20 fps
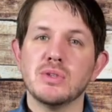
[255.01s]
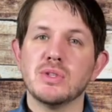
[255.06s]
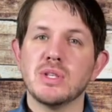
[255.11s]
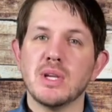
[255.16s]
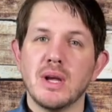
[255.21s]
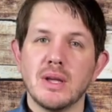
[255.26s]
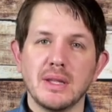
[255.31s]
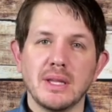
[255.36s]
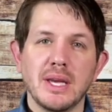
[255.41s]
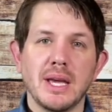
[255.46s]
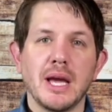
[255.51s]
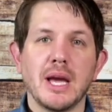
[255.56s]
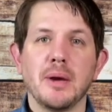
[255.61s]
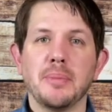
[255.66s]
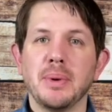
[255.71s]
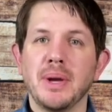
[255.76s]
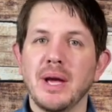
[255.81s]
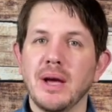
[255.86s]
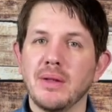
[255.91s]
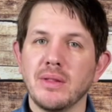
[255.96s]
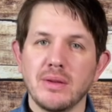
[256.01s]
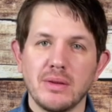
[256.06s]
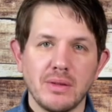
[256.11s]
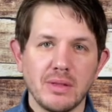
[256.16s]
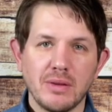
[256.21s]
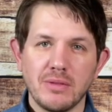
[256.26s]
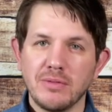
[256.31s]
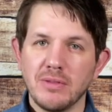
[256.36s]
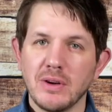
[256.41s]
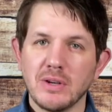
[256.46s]
You saw the app, how
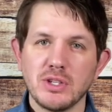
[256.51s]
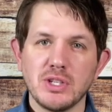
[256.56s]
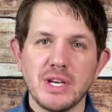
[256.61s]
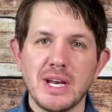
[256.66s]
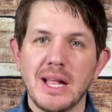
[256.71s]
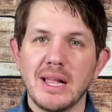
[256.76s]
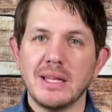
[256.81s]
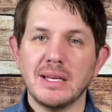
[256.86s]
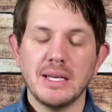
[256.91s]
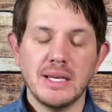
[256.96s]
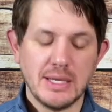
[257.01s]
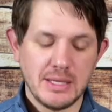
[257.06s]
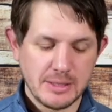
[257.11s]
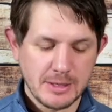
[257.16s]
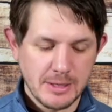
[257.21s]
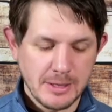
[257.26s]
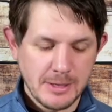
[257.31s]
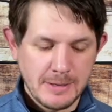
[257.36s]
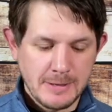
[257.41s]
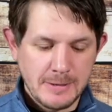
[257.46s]
the functionality is.